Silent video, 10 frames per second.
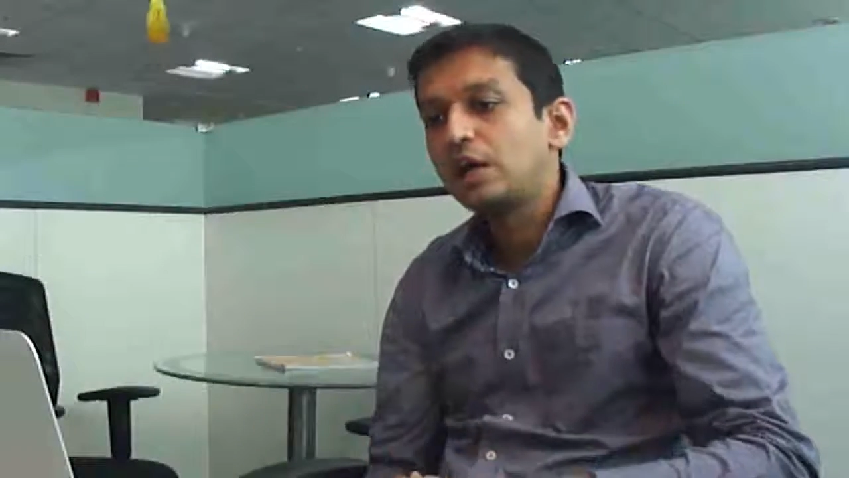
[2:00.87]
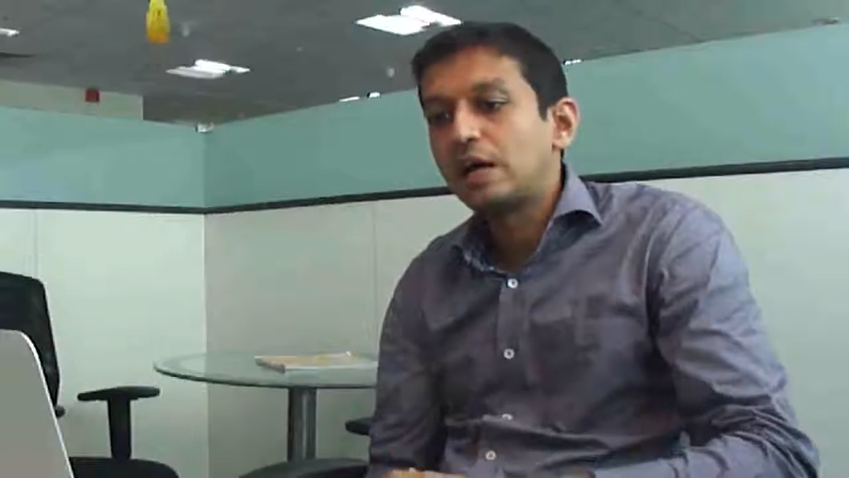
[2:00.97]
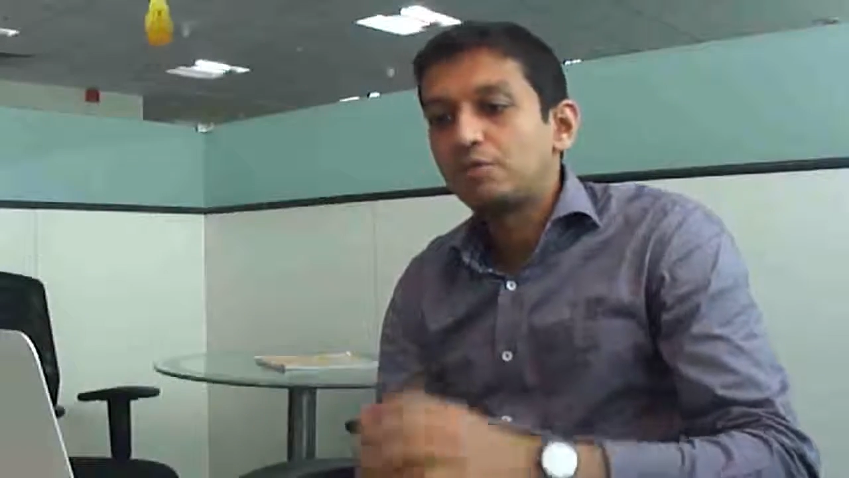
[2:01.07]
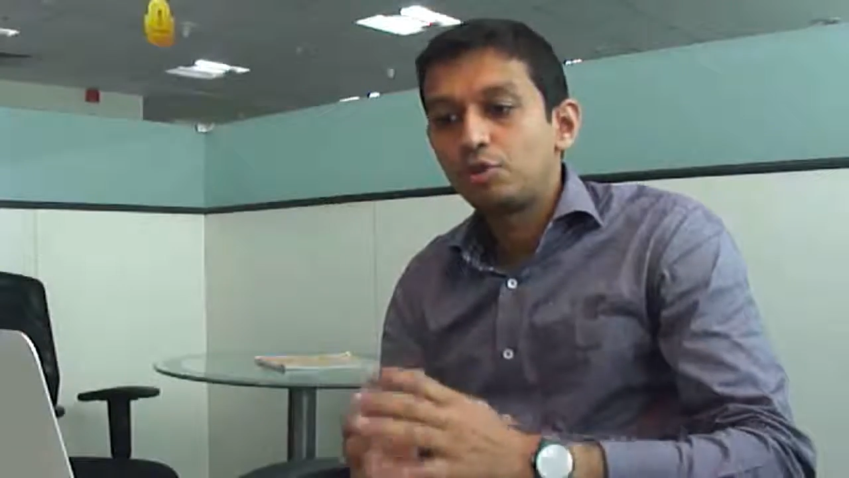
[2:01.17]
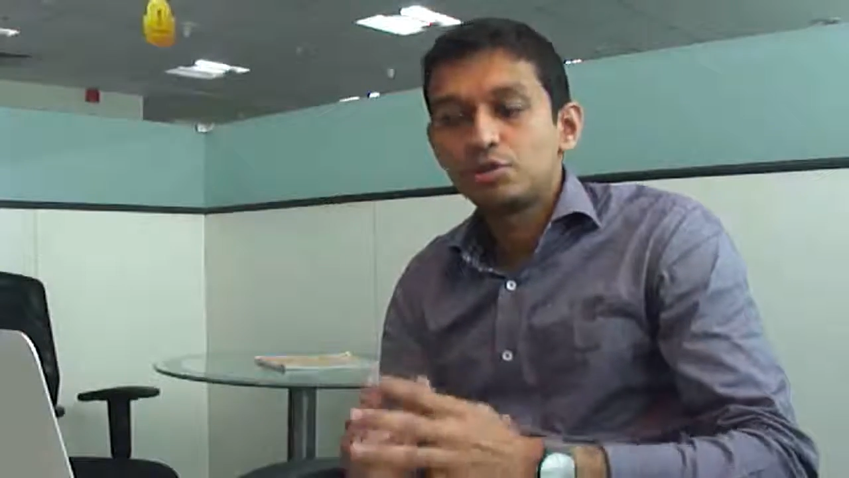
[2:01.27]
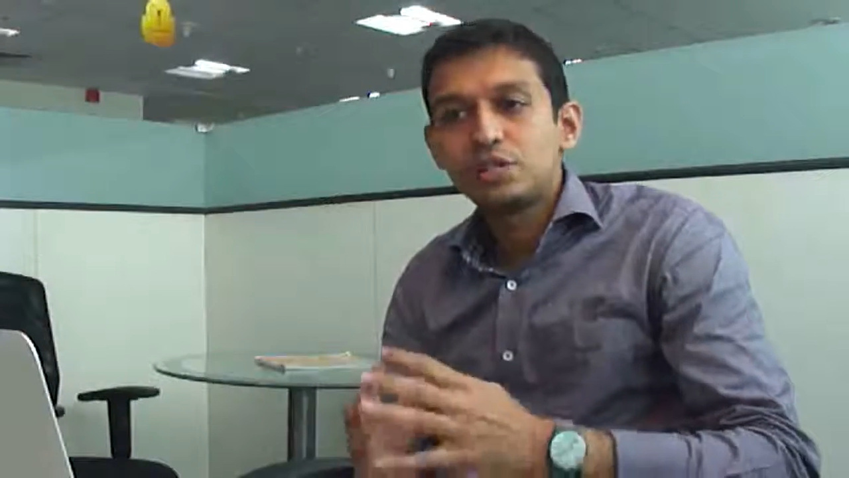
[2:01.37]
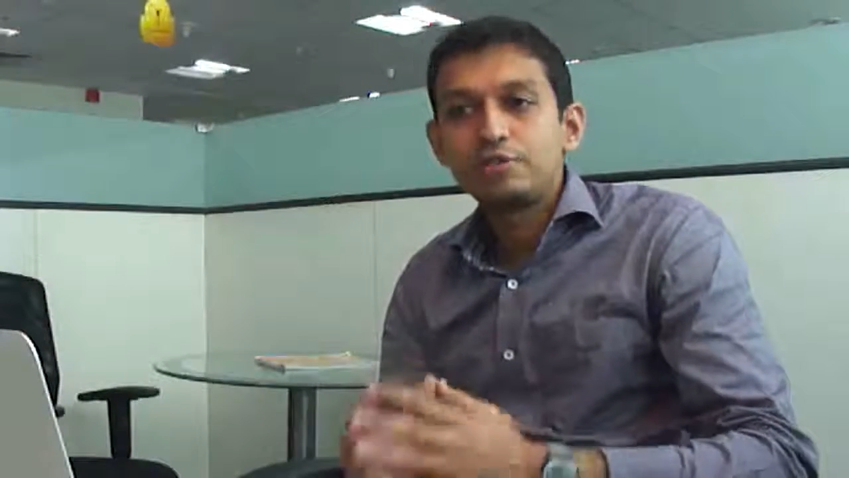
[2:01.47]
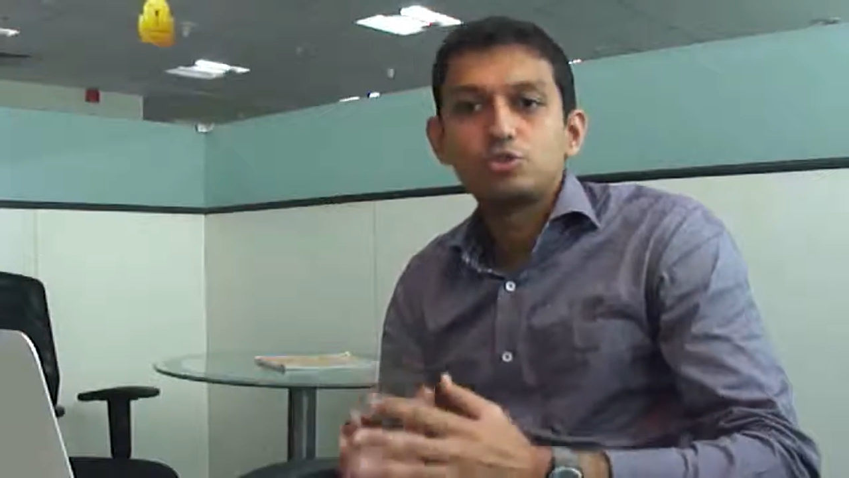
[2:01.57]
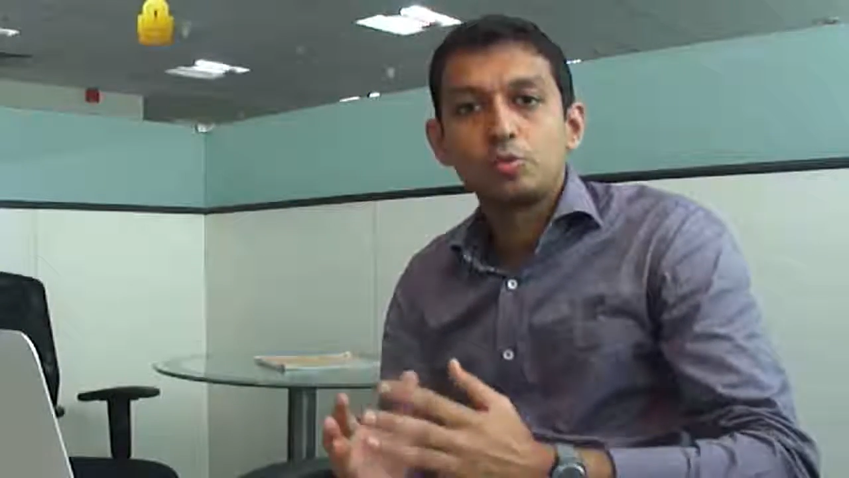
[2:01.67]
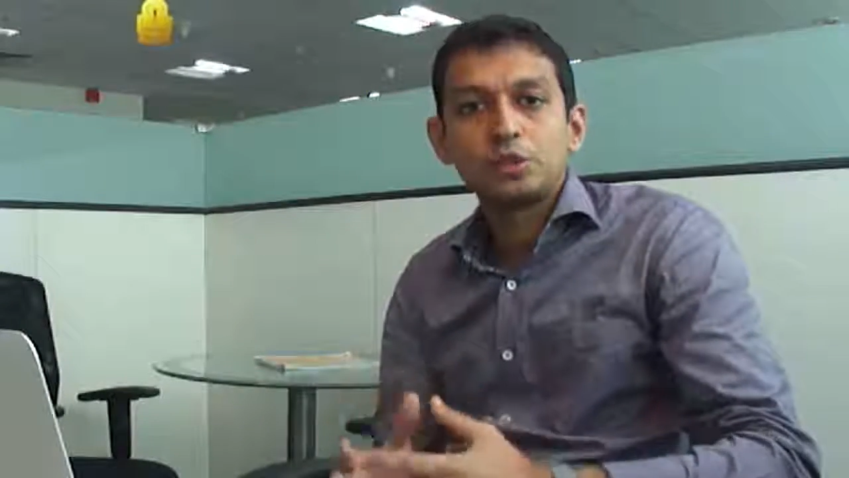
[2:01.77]
I want to
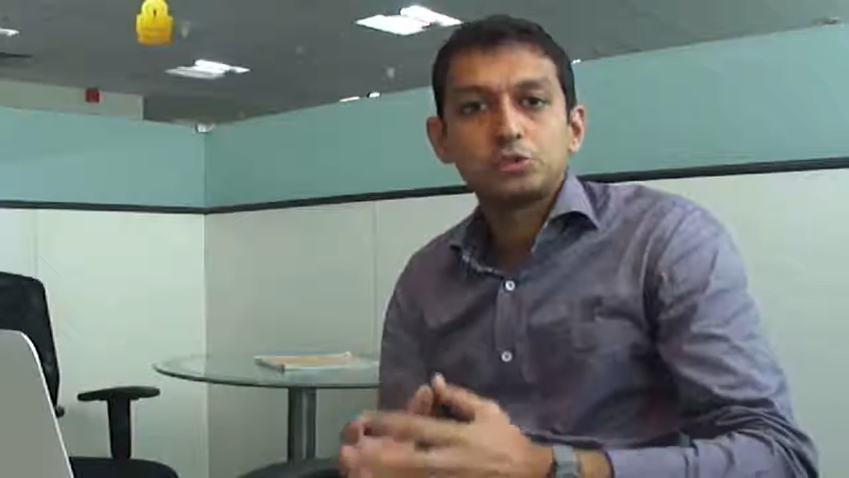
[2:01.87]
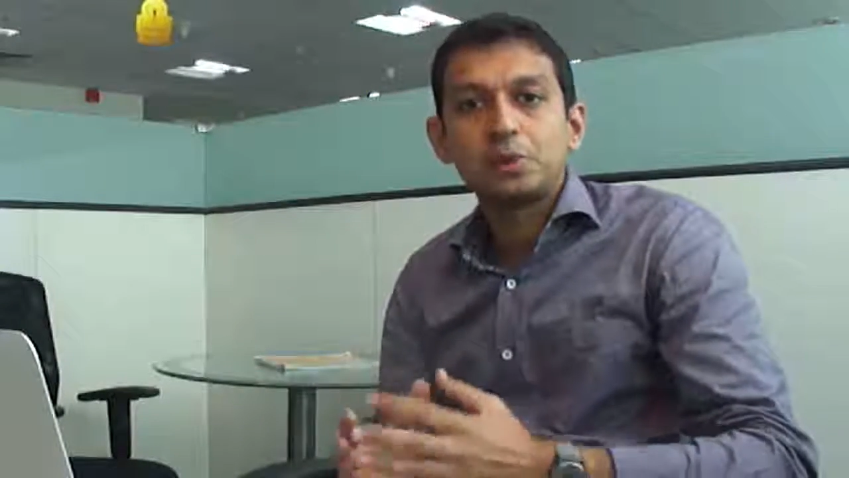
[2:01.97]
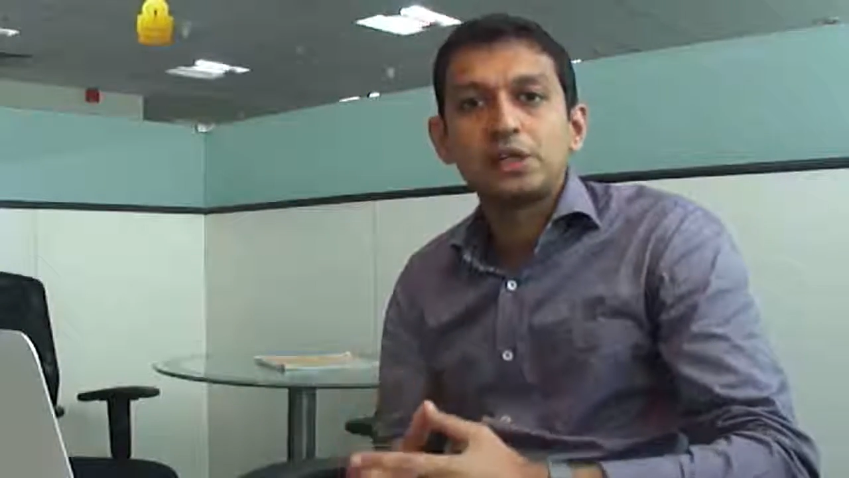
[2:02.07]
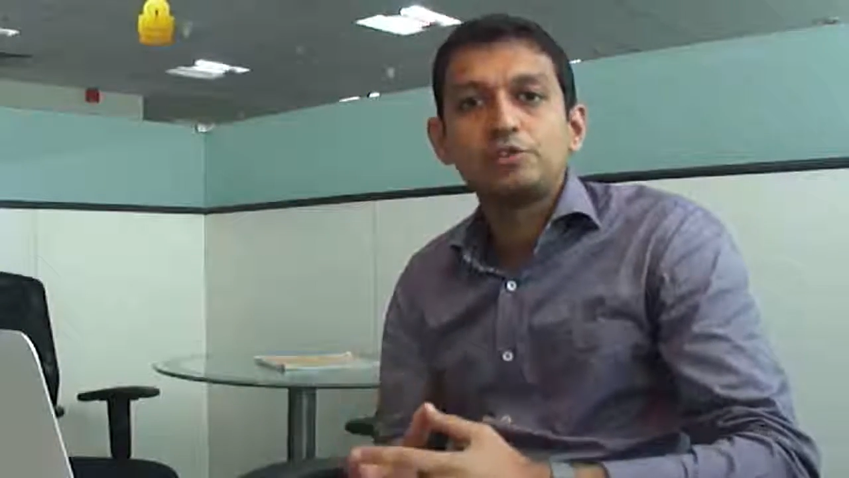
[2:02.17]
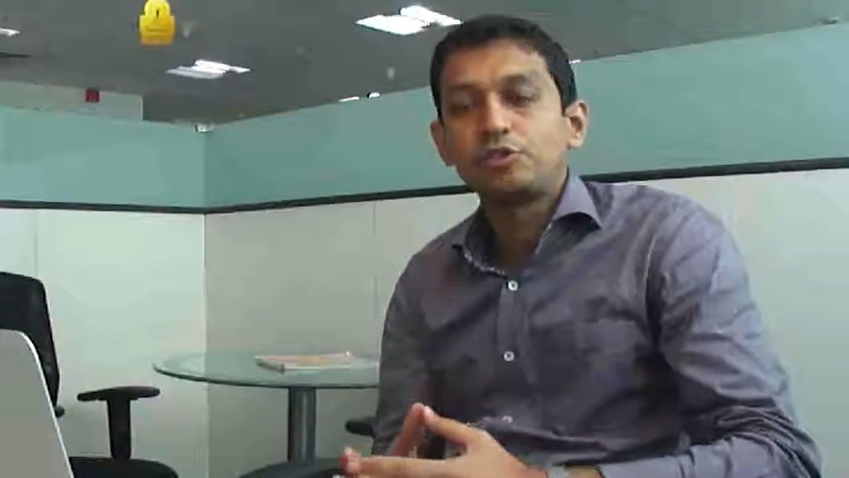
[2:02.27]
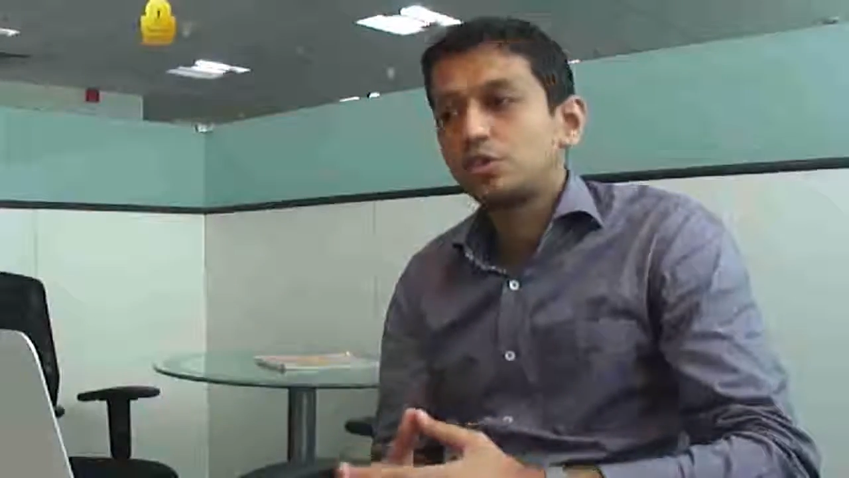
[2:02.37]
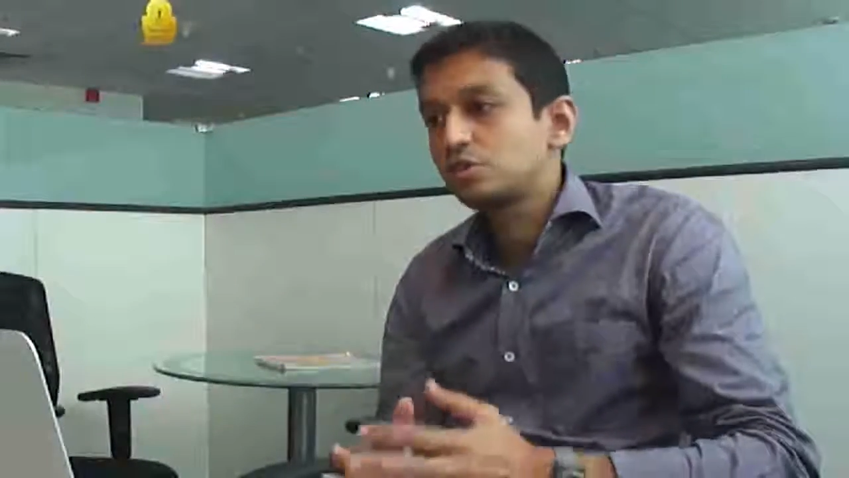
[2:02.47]
save so much money for a